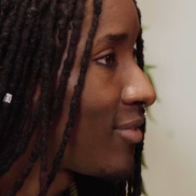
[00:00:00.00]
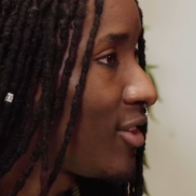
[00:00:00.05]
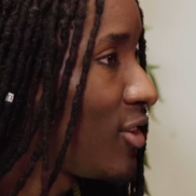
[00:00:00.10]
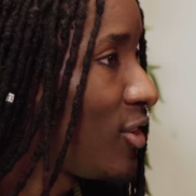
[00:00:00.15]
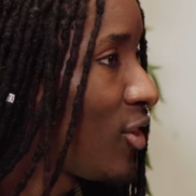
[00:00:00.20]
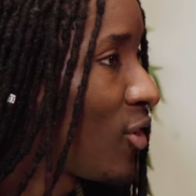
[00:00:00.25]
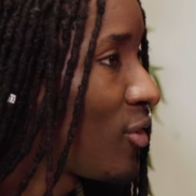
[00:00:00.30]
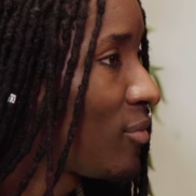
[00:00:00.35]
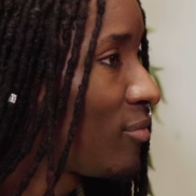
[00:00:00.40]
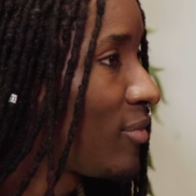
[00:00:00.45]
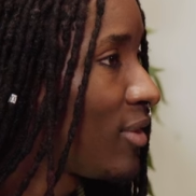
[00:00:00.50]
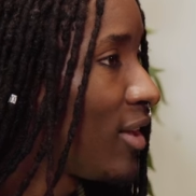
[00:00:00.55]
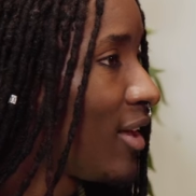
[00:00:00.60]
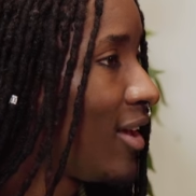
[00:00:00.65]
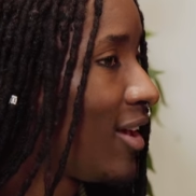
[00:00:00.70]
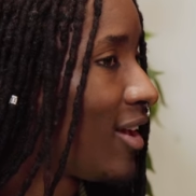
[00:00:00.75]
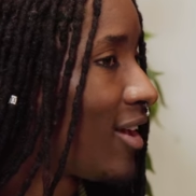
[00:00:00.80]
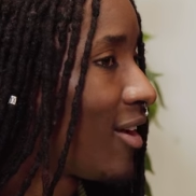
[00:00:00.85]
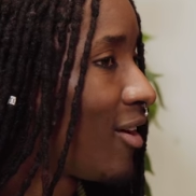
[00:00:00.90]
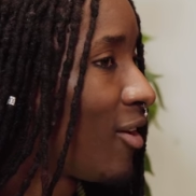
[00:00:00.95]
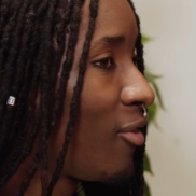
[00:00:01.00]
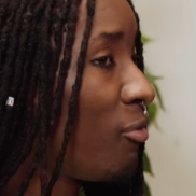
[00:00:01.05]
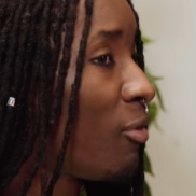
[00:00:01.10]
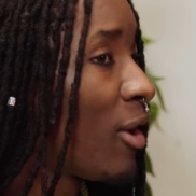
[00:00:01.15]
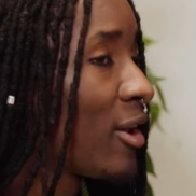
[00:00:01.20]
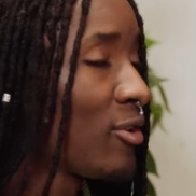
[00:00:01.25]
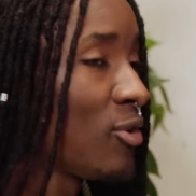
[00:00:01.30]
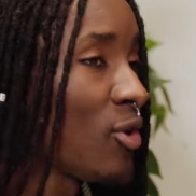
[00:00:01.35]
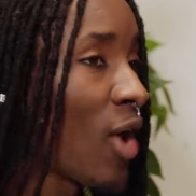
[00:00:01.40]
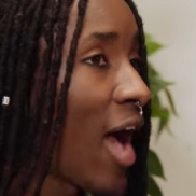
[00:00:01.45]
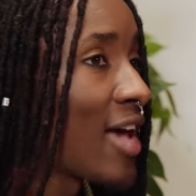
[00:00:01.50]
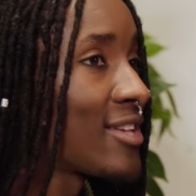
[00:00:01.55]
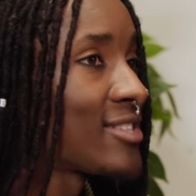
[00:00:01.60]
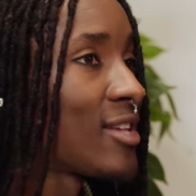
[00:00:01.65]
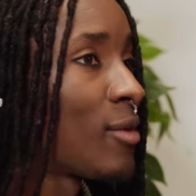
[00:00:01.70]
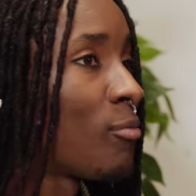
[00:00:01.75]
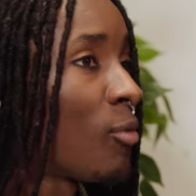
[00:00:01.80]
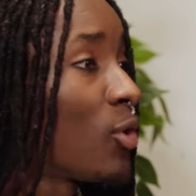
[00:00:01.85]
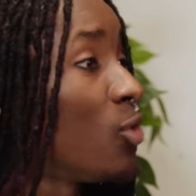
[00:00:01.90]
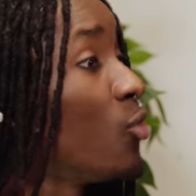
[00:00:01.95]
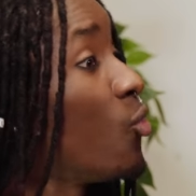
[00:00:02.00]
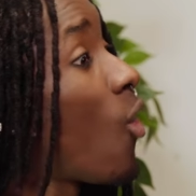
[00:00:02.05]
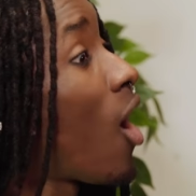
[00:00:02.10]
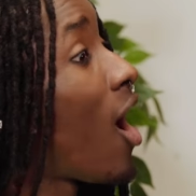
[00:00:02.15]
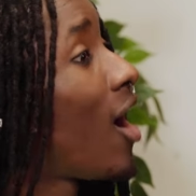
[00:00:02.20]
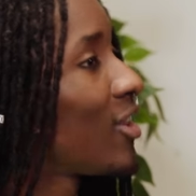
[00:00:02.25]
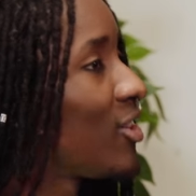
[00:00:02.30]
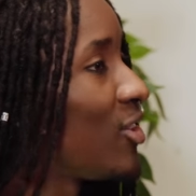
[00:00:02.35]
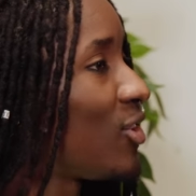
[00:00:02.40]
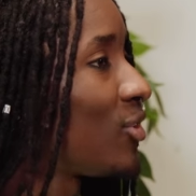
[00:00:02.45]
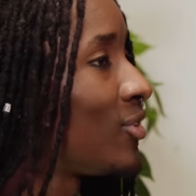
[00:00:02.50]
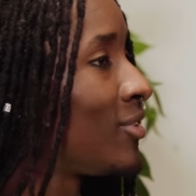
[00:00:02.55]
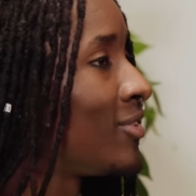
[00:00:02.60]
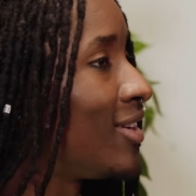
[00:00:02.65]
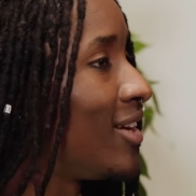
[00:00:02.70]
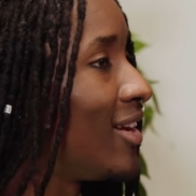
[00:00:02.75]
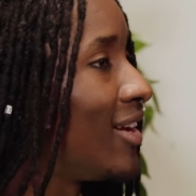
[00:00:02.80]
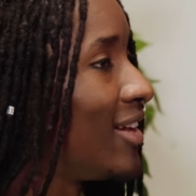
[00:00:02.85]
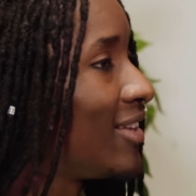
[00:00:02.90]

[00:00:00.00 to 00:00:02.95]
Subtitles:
You know, when you ask someone, who are you?